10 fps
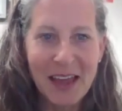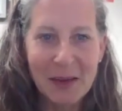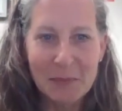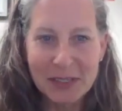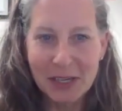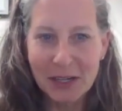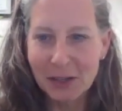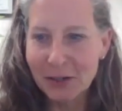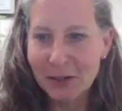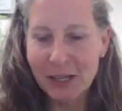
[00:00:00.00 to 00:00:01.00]

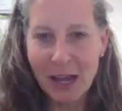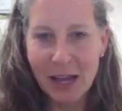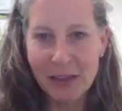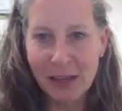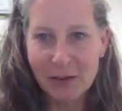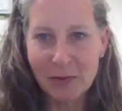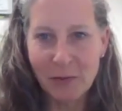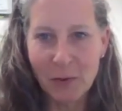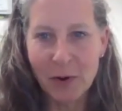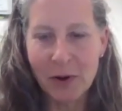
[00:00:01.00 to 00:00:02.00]
Particularly, I think,
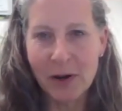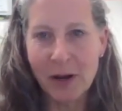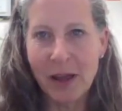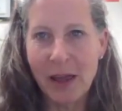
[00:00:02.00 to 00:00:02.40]
for